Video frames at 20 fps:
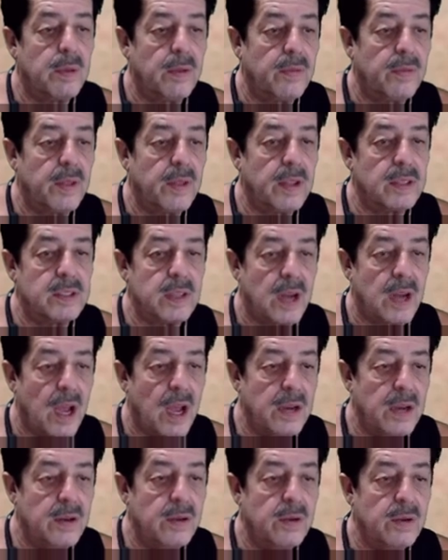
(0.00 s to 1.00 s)
of things that I
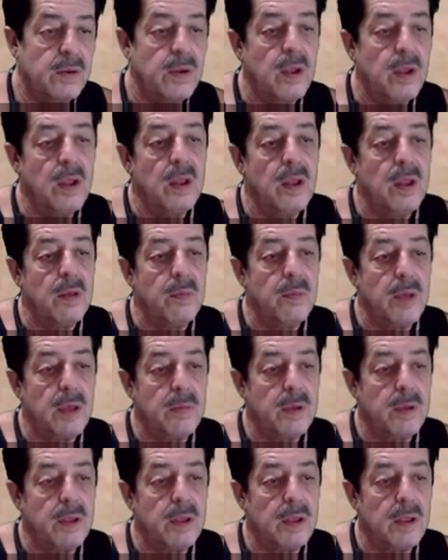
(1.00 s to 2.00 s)
do maybe
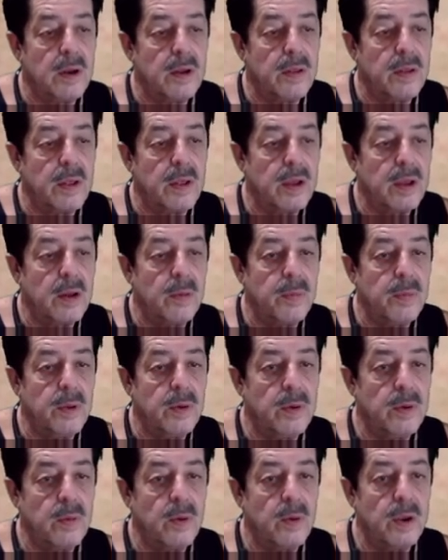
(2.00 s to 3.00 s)
you know they help you in what